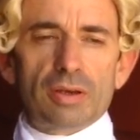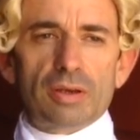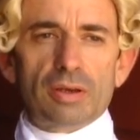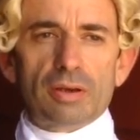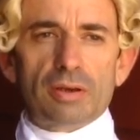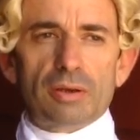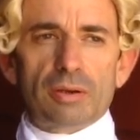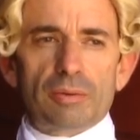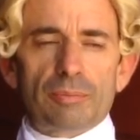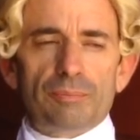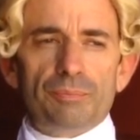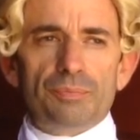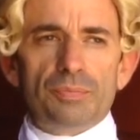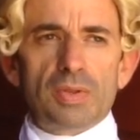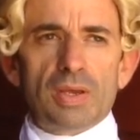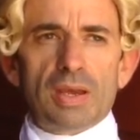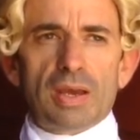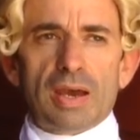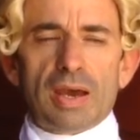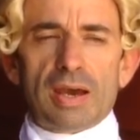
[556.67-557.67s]
Um,
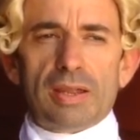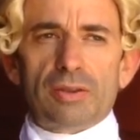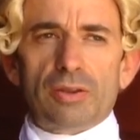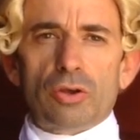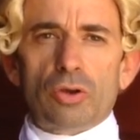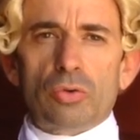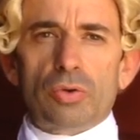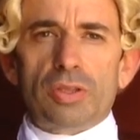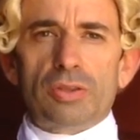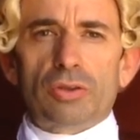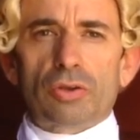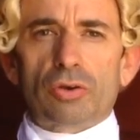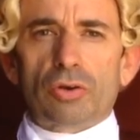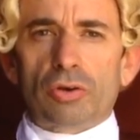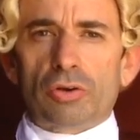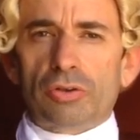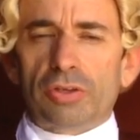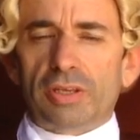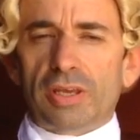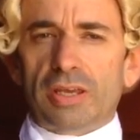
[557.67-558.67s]
I know in the
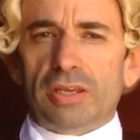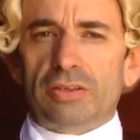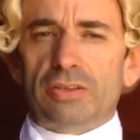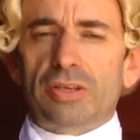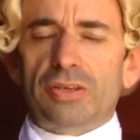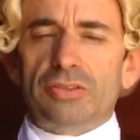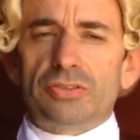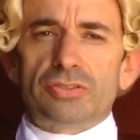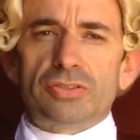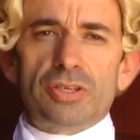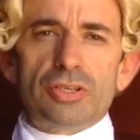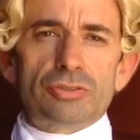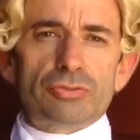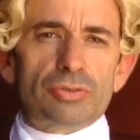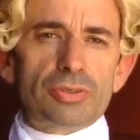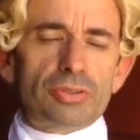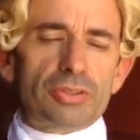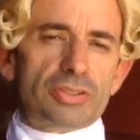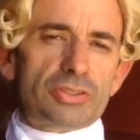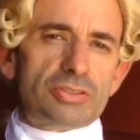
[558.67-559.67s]
early 18th
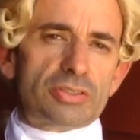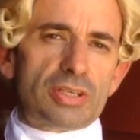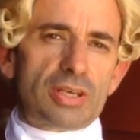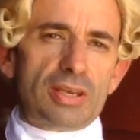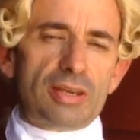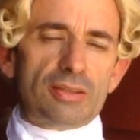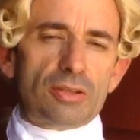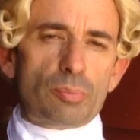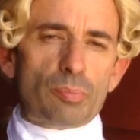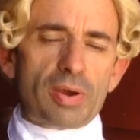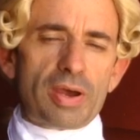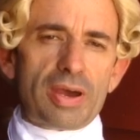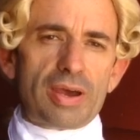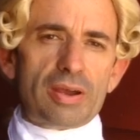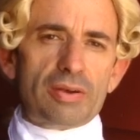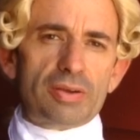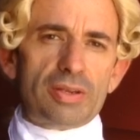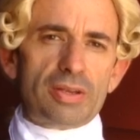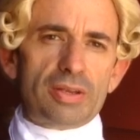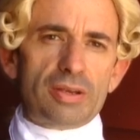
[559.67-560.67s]
century, let's say in the
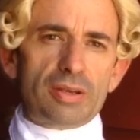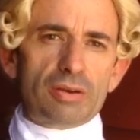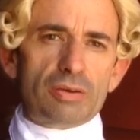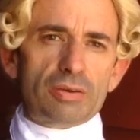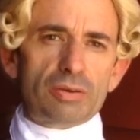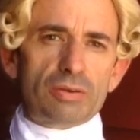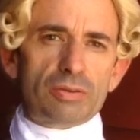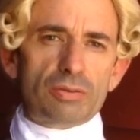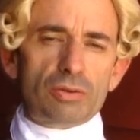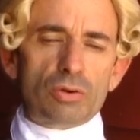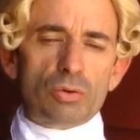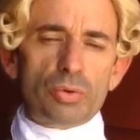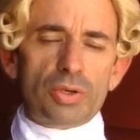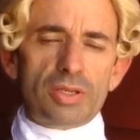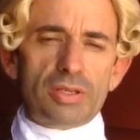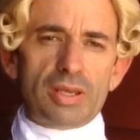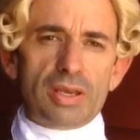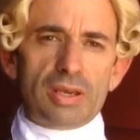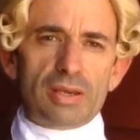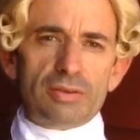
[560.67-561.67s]
pirate era, the
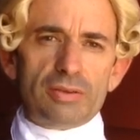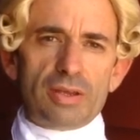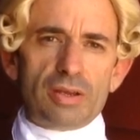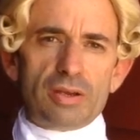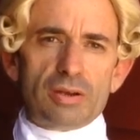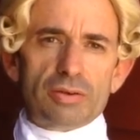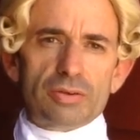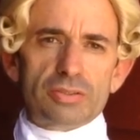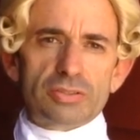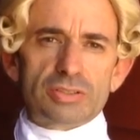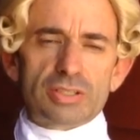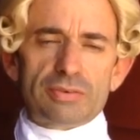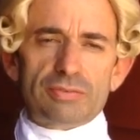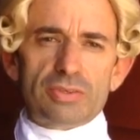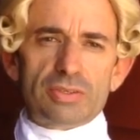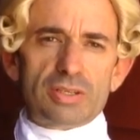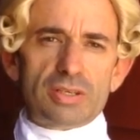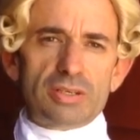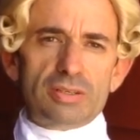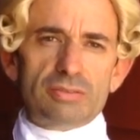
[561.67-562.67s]
Queen Anne era,
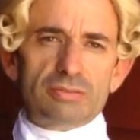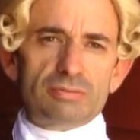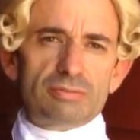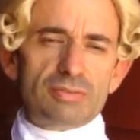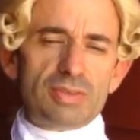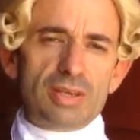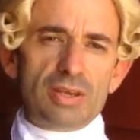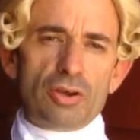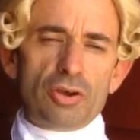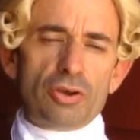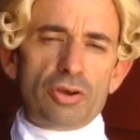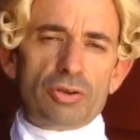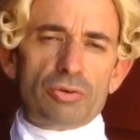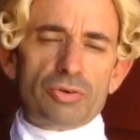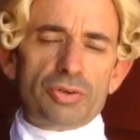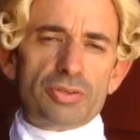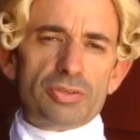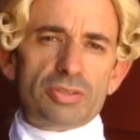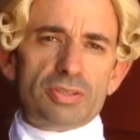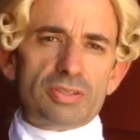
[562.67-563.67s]

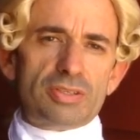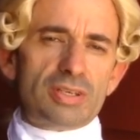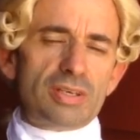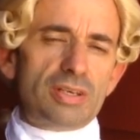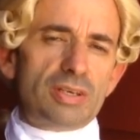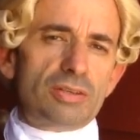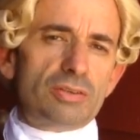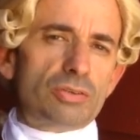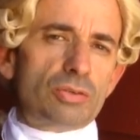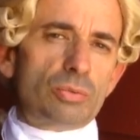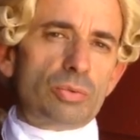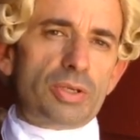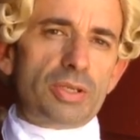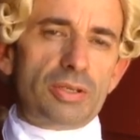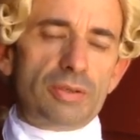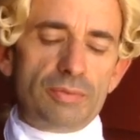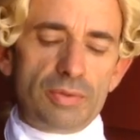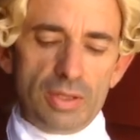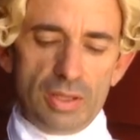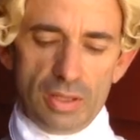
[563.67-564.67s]
1700 to
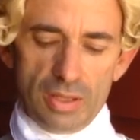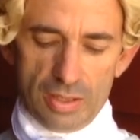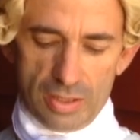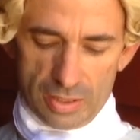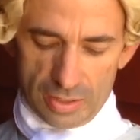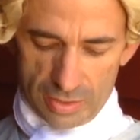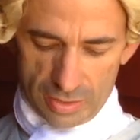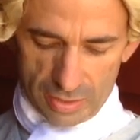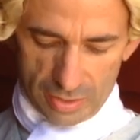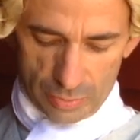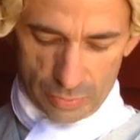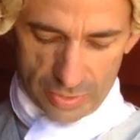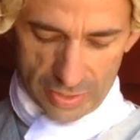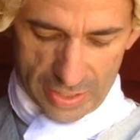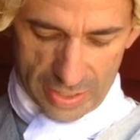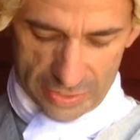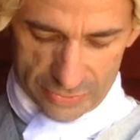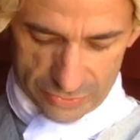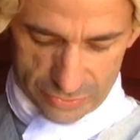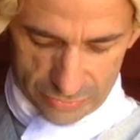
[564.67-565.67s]
1020, they would
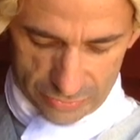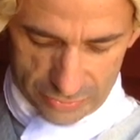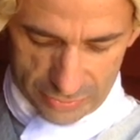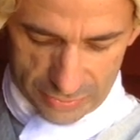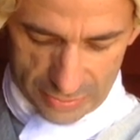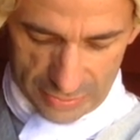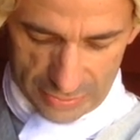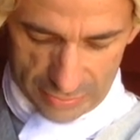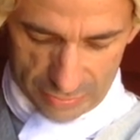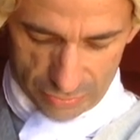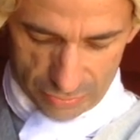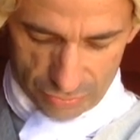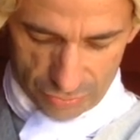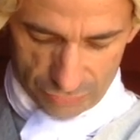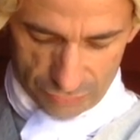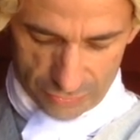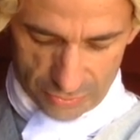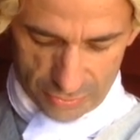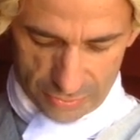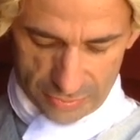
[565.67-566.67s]
actually take the
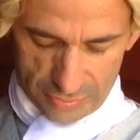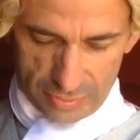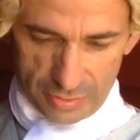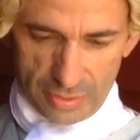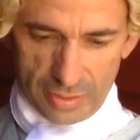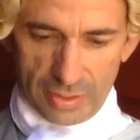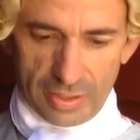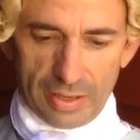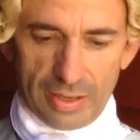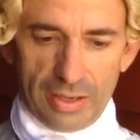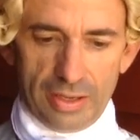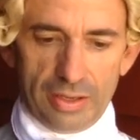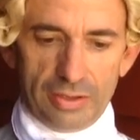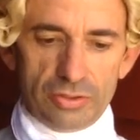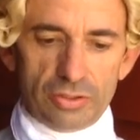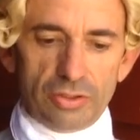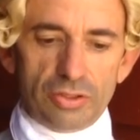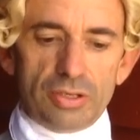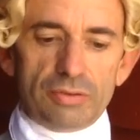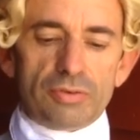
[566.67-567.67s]
cravat
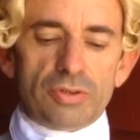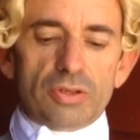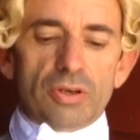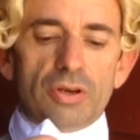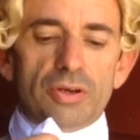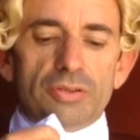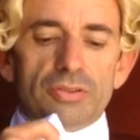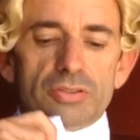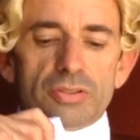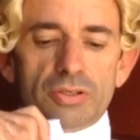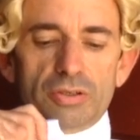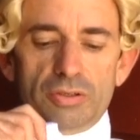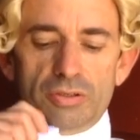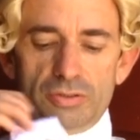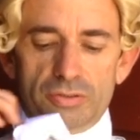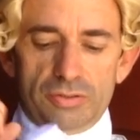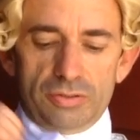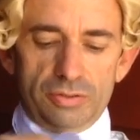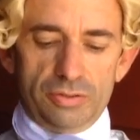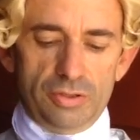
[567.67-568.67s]
and leave it
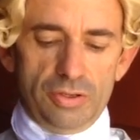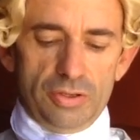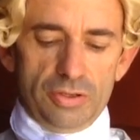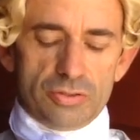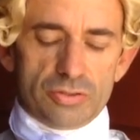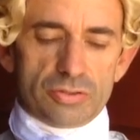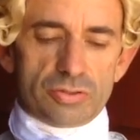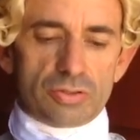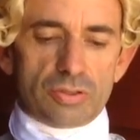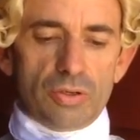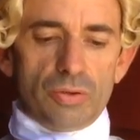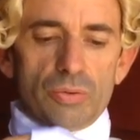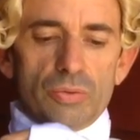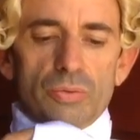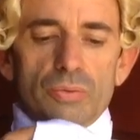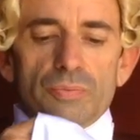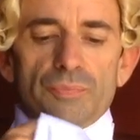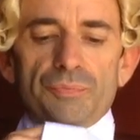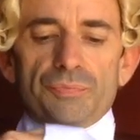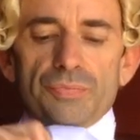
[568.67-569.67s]
untucked.
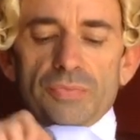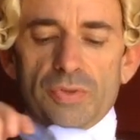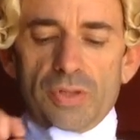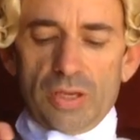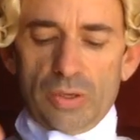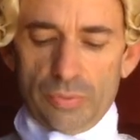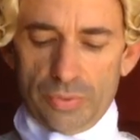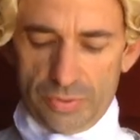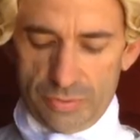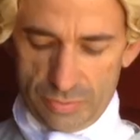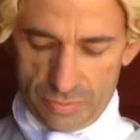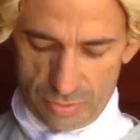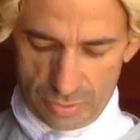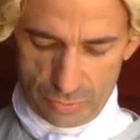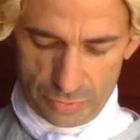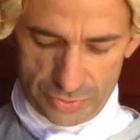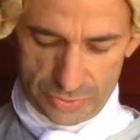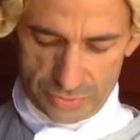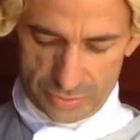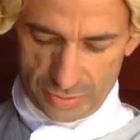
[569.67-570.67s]
So they would,
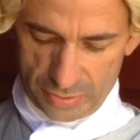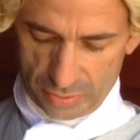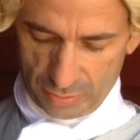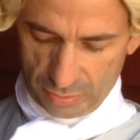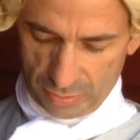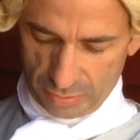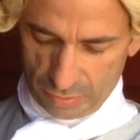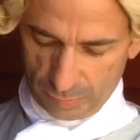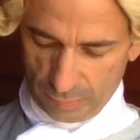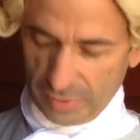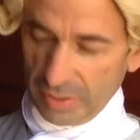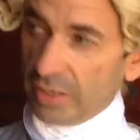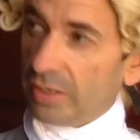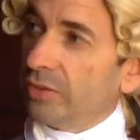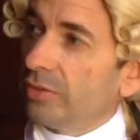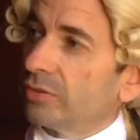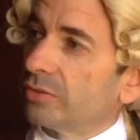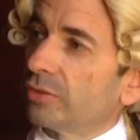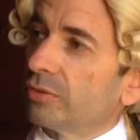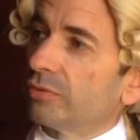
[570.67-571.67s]
you would see a lot of
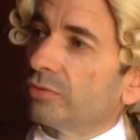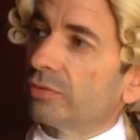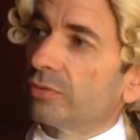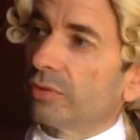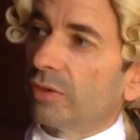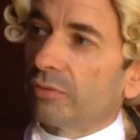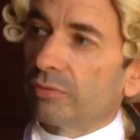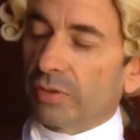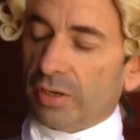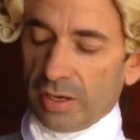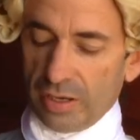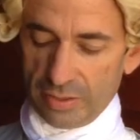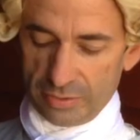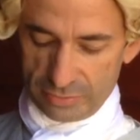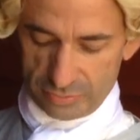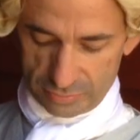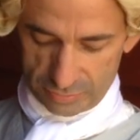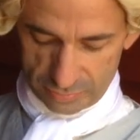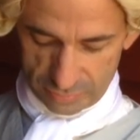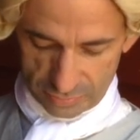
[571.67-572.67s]
paintings of, of
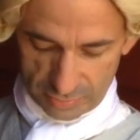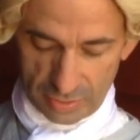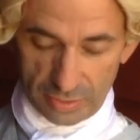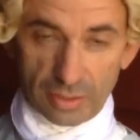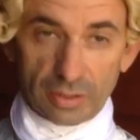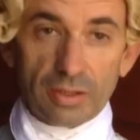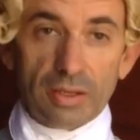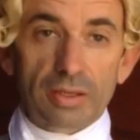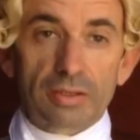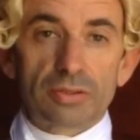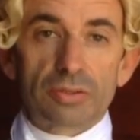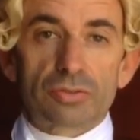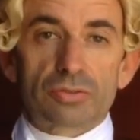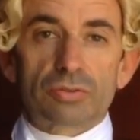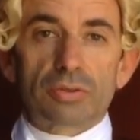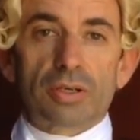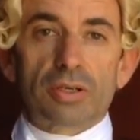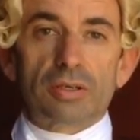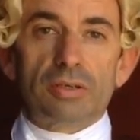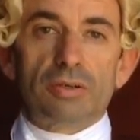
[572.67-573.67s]
guys kind of like
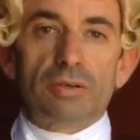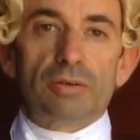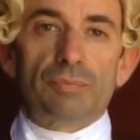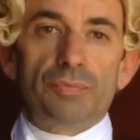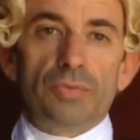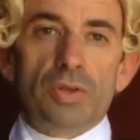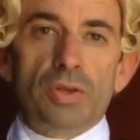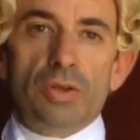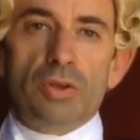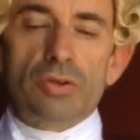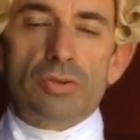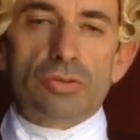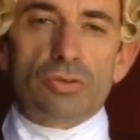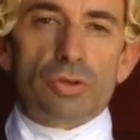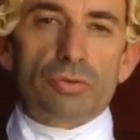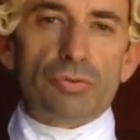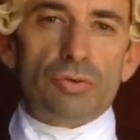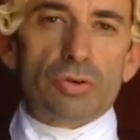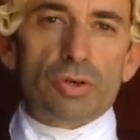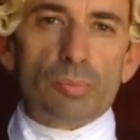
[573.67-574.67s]
this right here. So
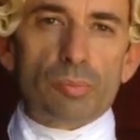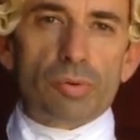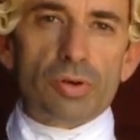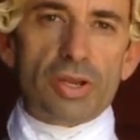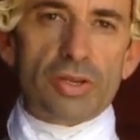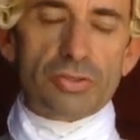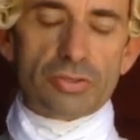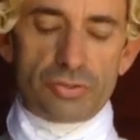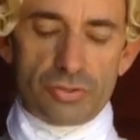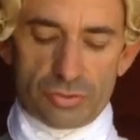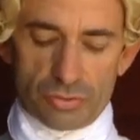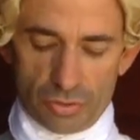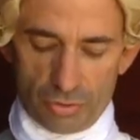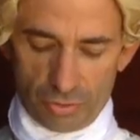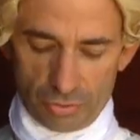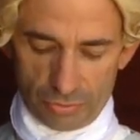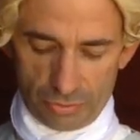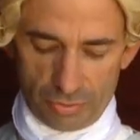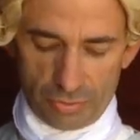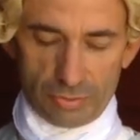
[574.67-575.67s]
if your impression is
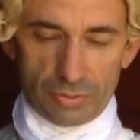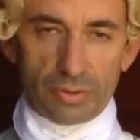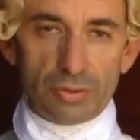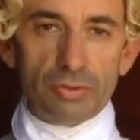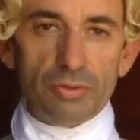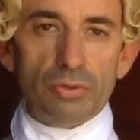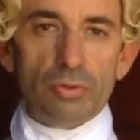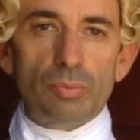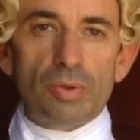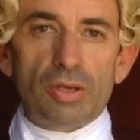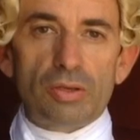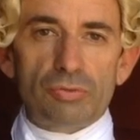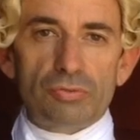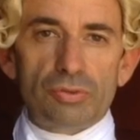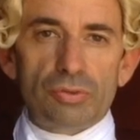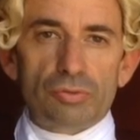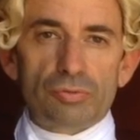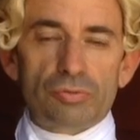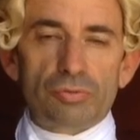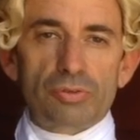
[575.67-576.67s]
earlier, then you may
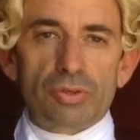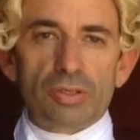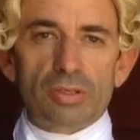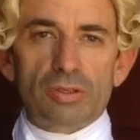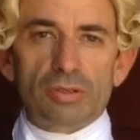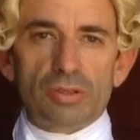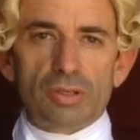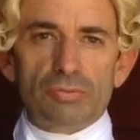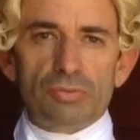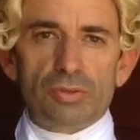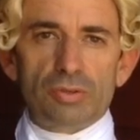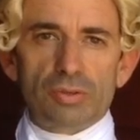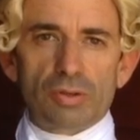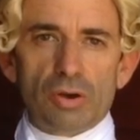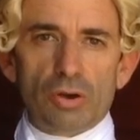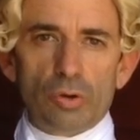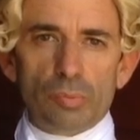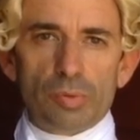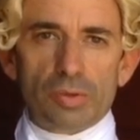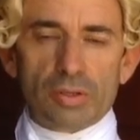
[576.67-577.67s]
feel free to leave it
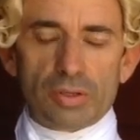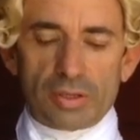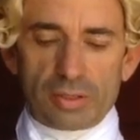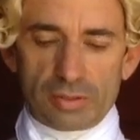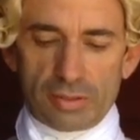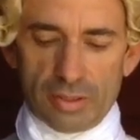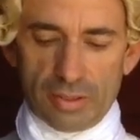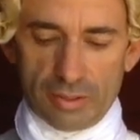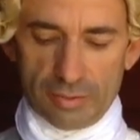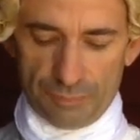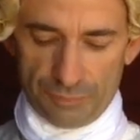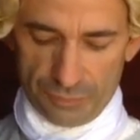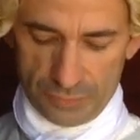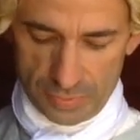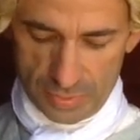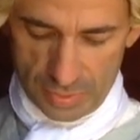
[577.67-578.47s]
open like that.